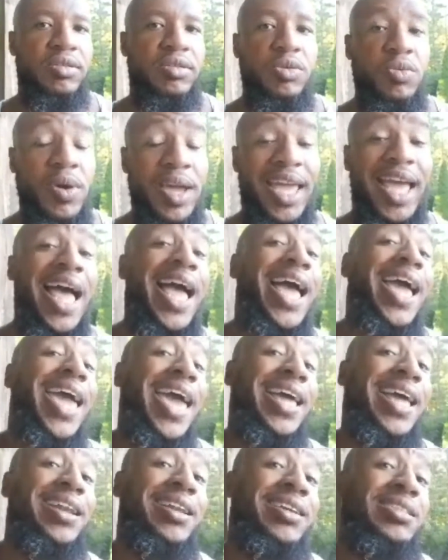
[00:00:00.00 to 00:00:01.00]
The way I had
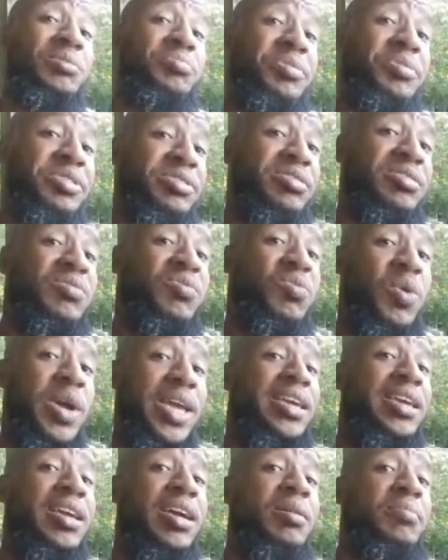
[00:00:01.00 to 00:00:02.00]
an experience of
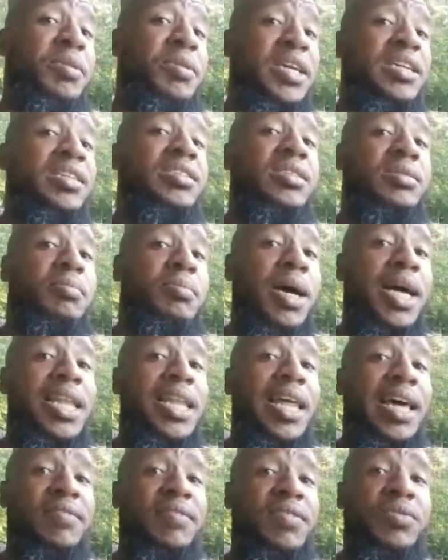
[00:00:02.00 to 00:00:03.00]
waking up into my
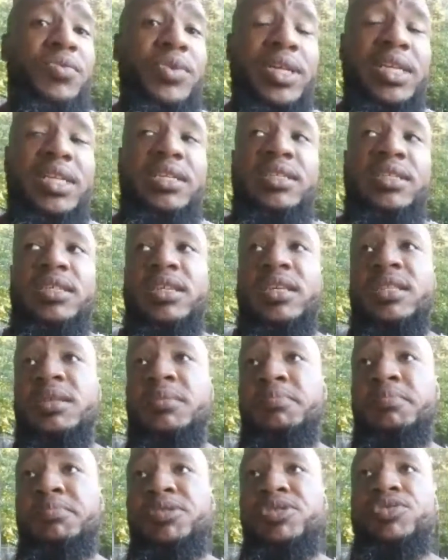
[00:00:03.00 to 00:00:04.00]
life and really seeing the
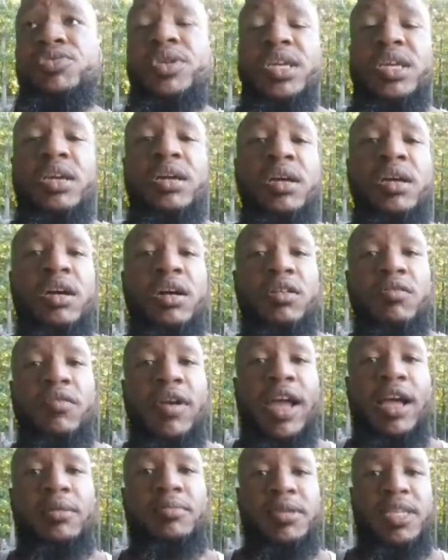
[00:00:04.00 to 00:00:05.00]
beauty
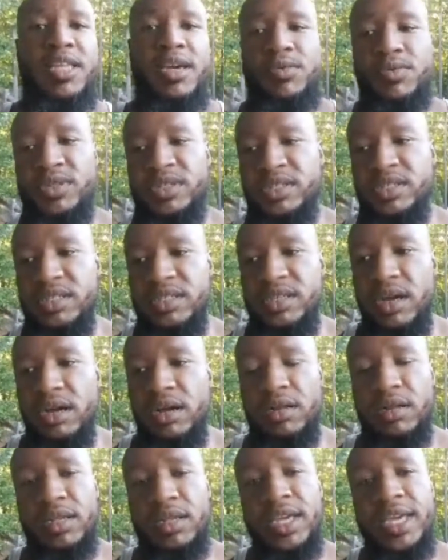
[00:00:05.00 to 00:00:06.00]
around me that was
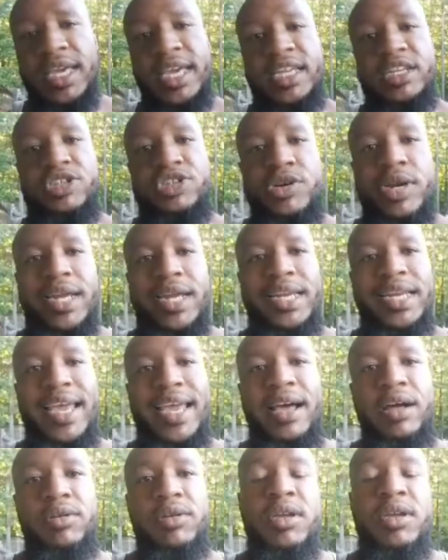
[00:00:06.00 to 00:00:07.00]
dull and
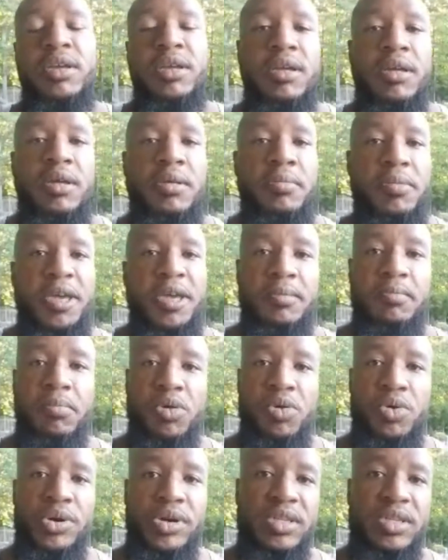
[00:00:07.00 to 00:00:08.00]
drained out, being
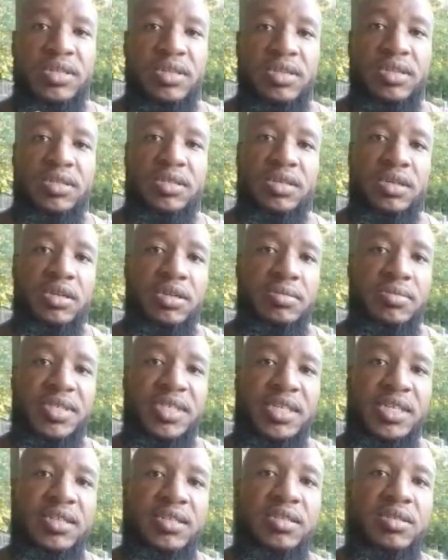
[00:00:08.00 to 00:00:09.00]
born into the
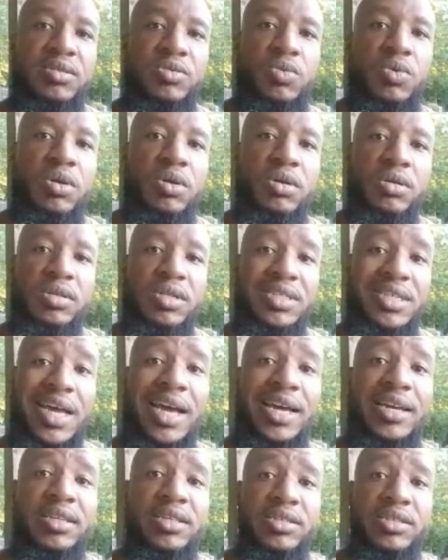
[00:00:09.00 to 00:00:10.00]
circumstances and world, as
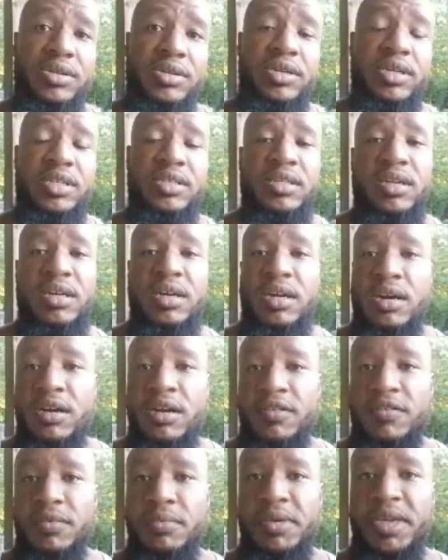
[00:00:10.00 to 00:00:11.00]
I assert, as it
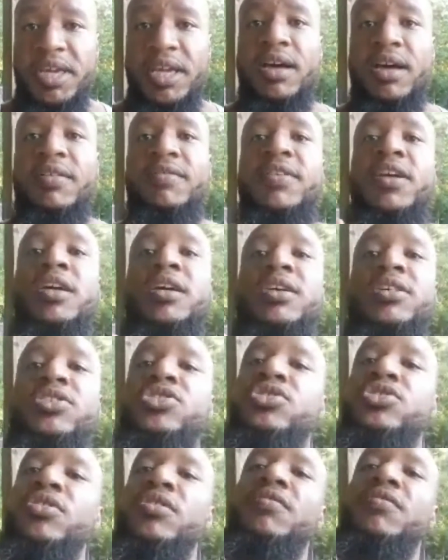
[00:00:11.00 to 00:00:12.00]
occurred for me, of
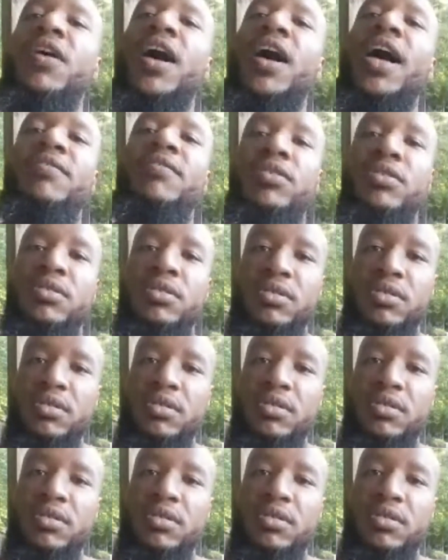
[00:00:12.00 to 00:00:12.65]
survival.